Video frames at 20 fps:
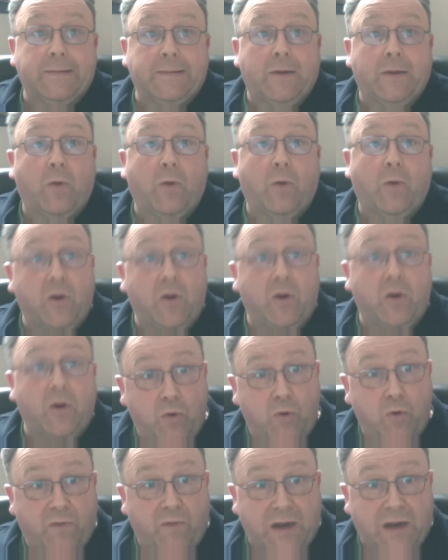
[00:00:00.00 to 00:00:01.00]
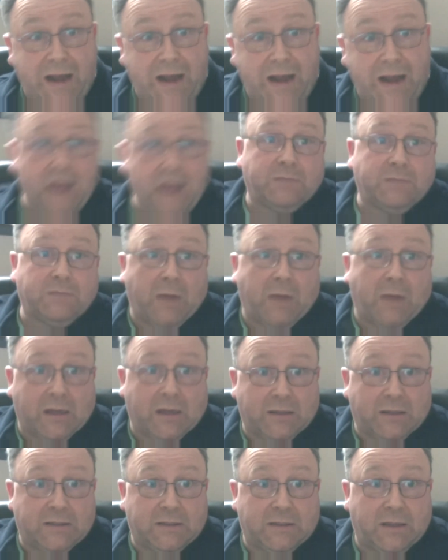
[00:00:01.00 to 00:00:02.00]
where you're moving glass
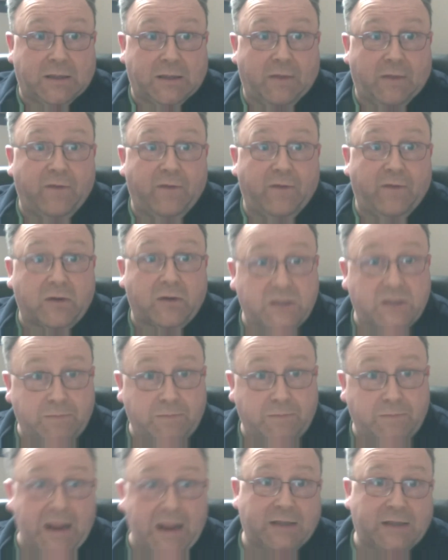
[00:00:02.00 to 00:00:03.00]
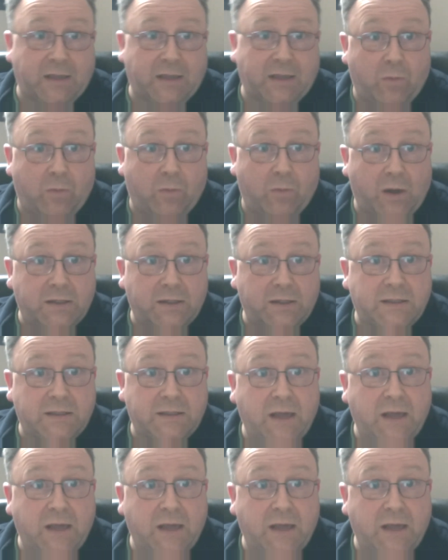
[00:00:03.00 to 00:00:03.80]
bottles versus plastic ones,